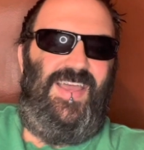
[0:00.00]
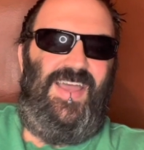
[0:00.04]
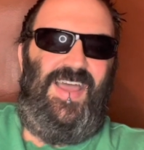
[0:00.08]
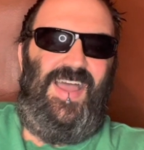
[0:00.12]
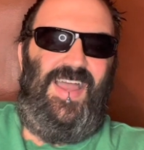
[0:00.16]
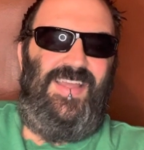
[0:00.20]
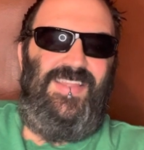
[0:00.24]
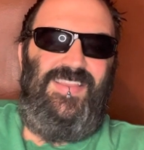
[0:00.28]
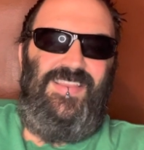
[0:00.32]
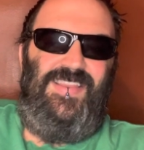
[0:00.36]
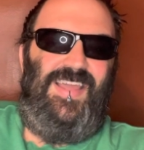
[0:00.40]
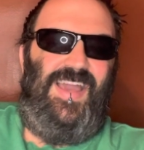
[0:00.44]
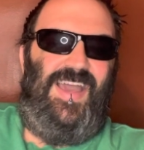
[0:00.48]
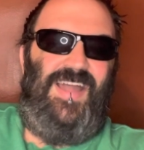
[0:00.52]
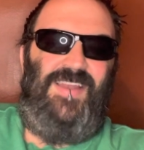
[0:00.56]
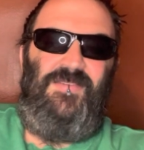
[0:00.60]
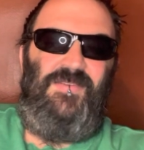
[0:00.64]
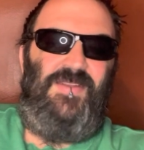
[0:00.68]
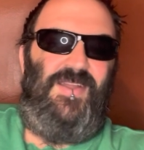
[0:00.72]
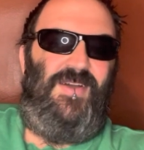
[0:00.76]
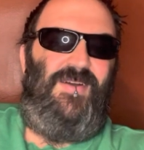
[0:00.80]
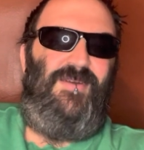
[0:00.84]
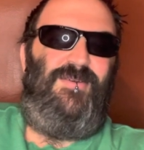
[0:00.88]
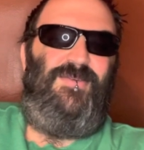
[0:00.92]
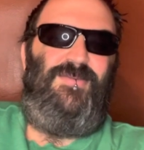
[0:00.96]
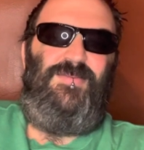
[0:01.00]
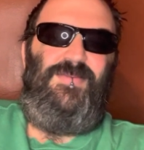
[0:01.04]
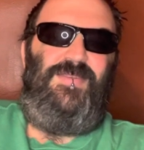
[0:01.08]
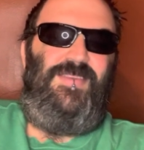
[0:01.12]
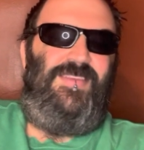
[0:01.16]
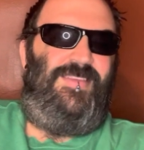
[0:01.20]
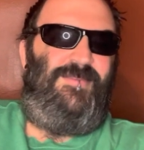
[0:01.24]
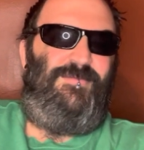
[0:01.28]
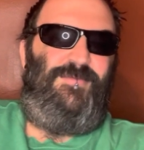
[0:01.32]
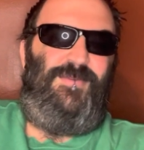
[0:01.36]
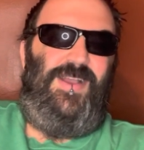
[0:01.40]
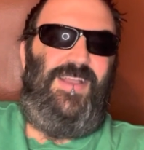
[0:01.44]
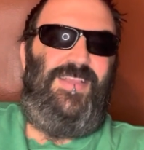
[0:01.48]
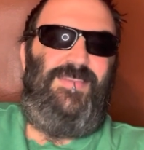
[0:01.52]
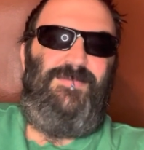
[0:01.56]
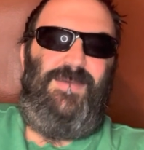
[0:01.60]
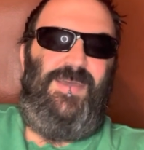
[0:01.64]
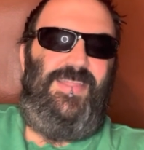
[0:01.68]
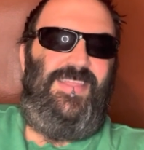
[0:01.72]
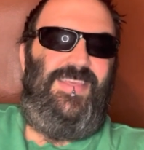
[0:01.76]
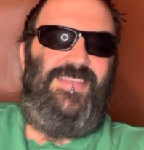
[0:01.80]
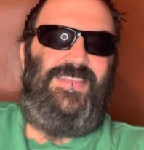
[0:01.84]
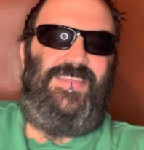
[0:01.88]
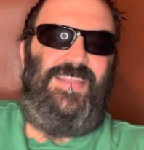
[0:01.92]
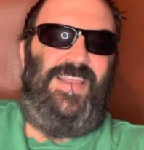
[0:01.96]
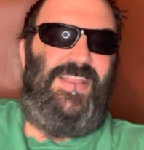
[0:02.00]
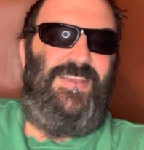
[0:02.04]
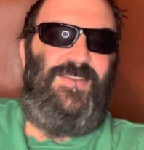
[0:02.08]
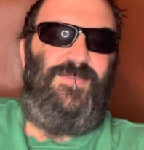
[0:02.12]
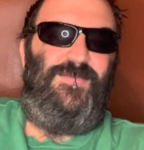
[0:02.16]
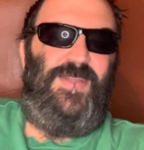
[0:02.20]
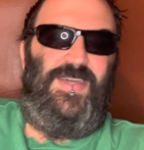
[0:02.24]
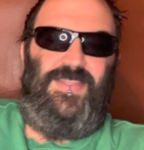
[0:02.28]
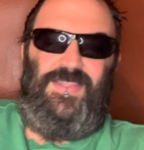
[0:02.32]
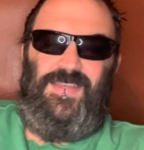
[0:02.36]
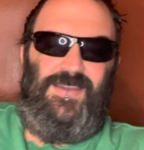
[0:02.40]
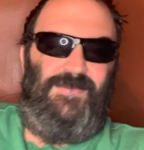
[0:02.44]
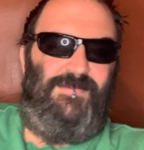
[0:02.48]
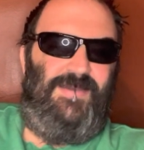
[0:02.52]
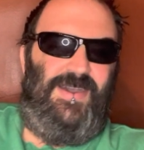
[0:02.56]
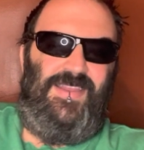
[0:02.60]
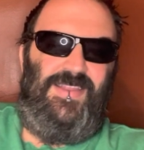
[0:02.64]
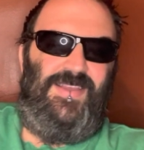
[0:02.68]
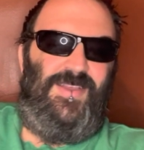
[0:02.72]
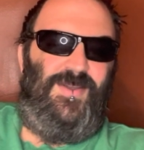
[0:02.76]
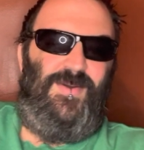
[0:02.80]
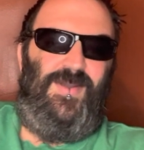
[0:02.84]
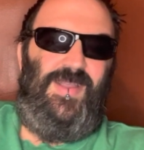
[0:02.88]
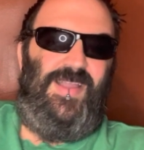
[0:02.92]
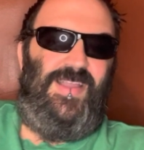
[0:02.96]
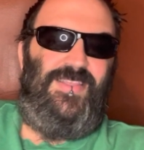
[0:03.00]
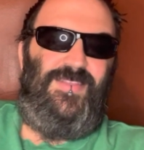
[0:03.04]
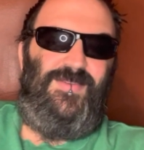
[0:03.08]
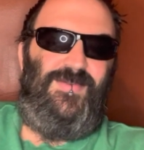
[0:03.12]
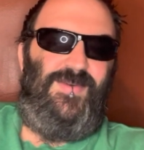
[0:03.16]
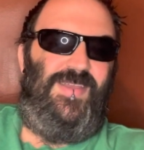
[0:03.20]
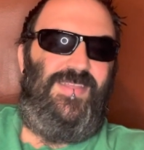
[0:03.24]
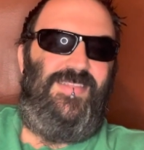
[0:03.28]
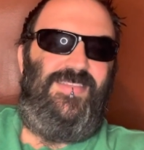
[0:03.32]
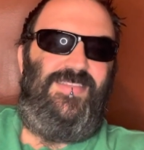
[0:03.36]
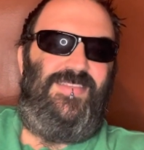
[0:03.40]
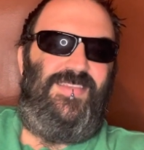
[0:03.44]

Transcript: I don't know, I was really surprised by this, and I knew nothing about it going into it.